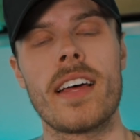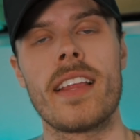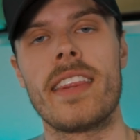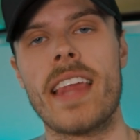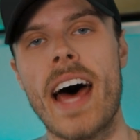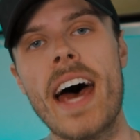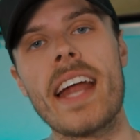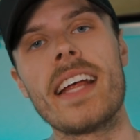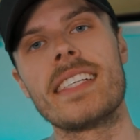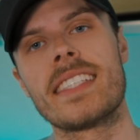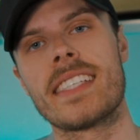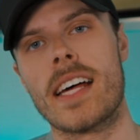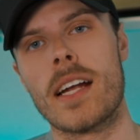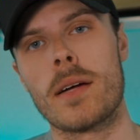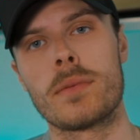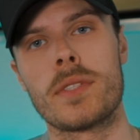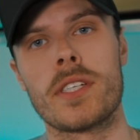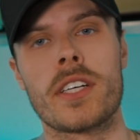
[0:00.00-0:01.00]
That is set
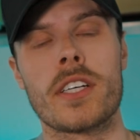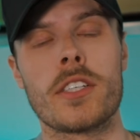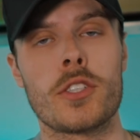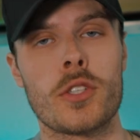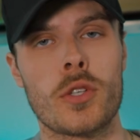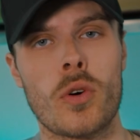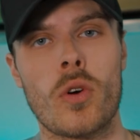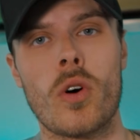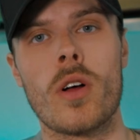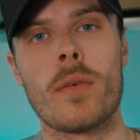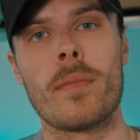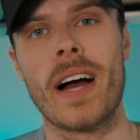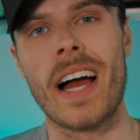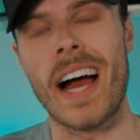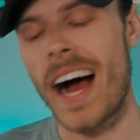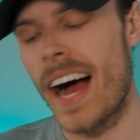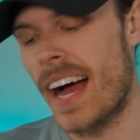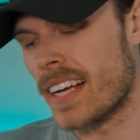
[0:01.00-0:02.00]
up to control my
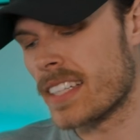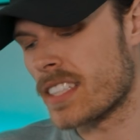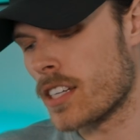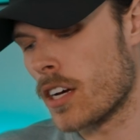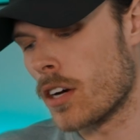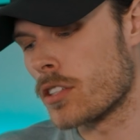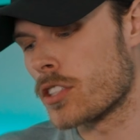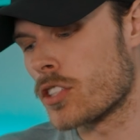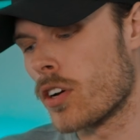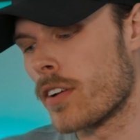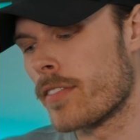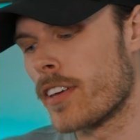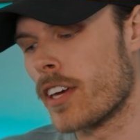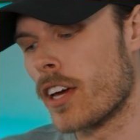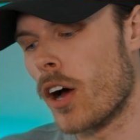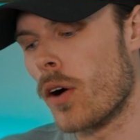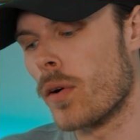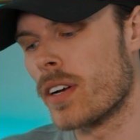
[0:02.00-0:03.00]
ISO. So if
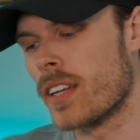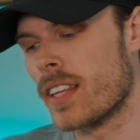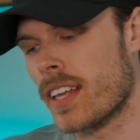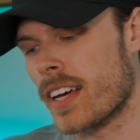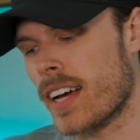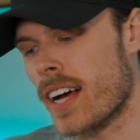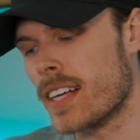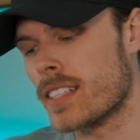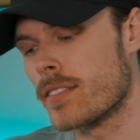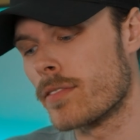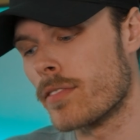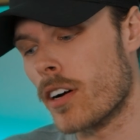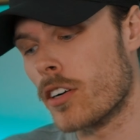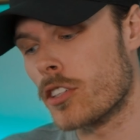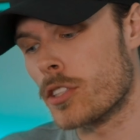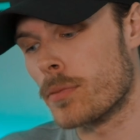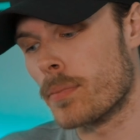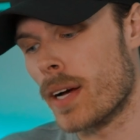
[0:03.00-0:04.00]
you go into the custom
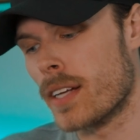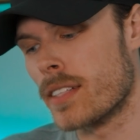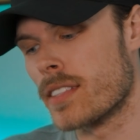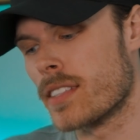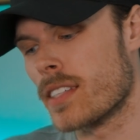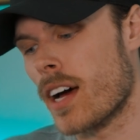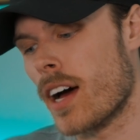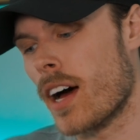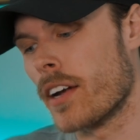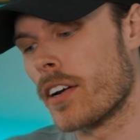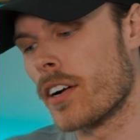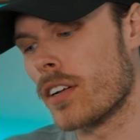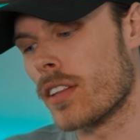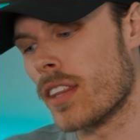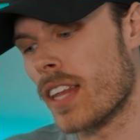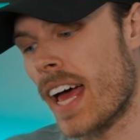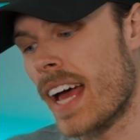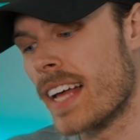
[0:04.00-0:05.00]
function buttons under
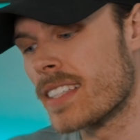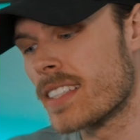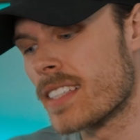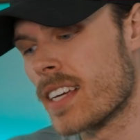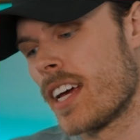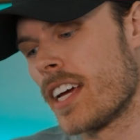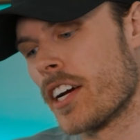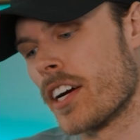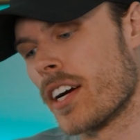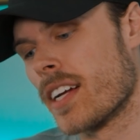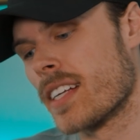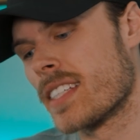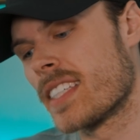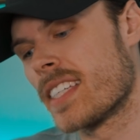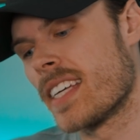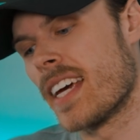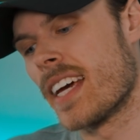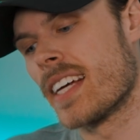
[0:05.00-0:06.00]
lens, you're gonna
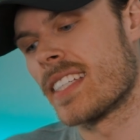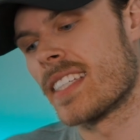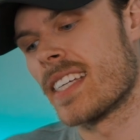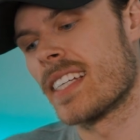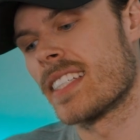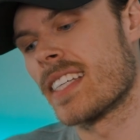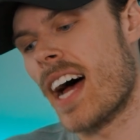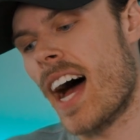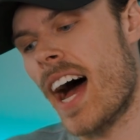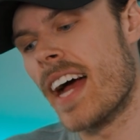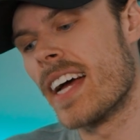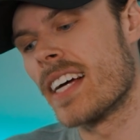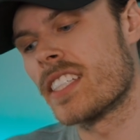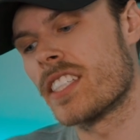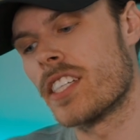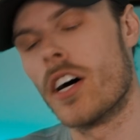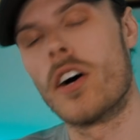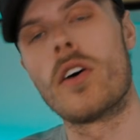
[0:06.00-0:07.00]
see it says
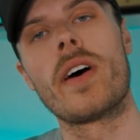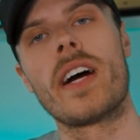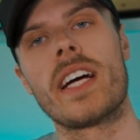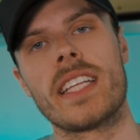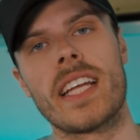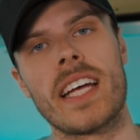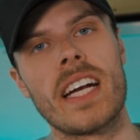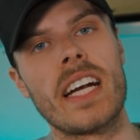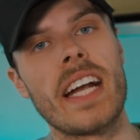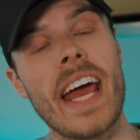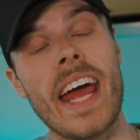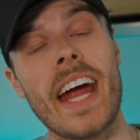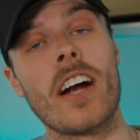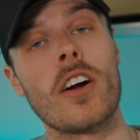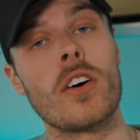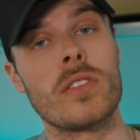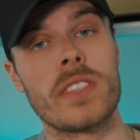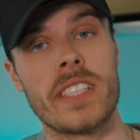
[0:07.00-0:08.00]
ISO and then an
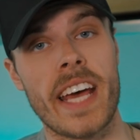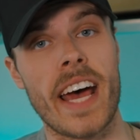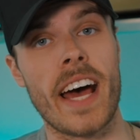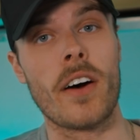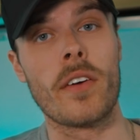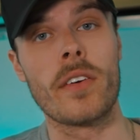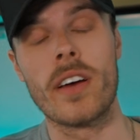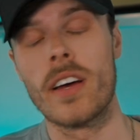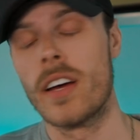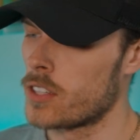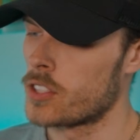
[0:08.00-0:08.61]
arrow down.